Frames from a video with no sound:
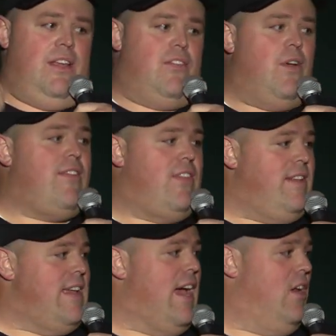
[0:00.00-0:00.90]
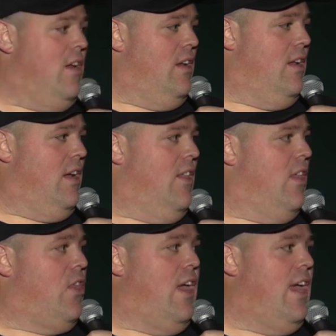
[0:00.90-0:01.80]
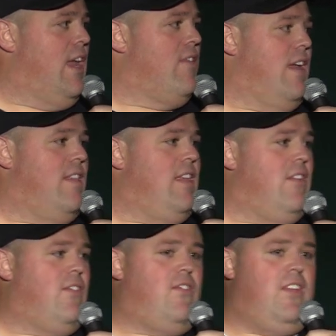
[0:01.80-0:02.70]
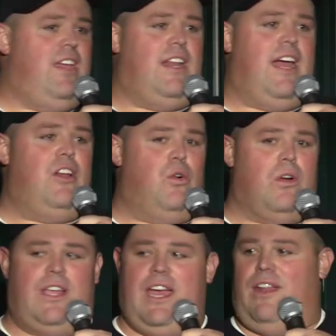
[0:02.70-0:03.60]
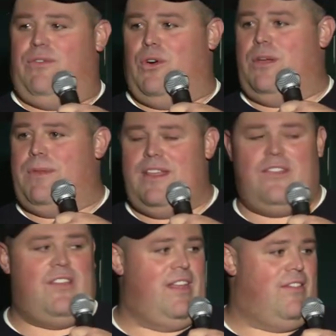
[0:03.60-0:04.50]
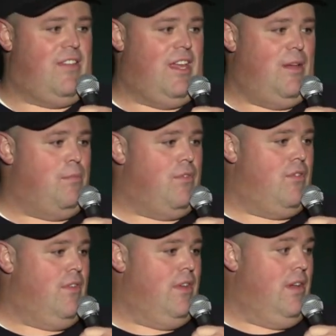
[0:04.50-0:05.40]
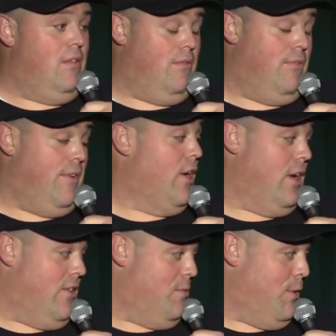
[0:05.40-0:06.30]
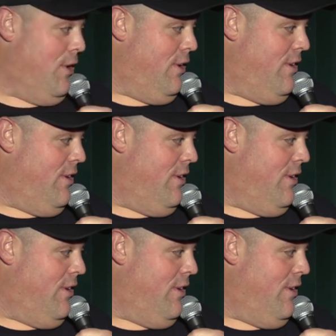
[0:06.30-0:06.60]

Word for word: so I sit down in the thing, and I was like, "This seat. I know we're in California, but this seat seems." very small.